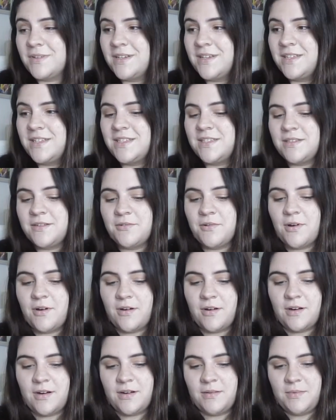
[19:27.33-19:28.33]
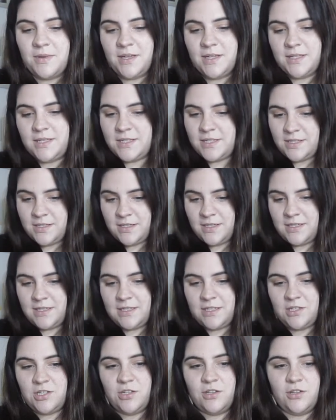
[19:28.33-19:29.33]
It's so hard because it's
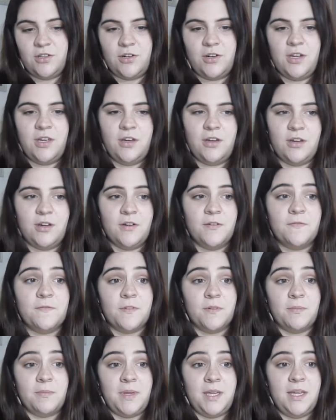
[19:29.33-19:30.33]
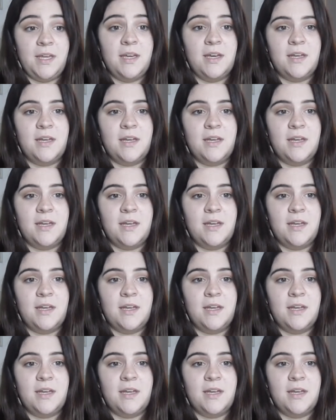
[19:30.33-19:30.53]
such a learning curve for me,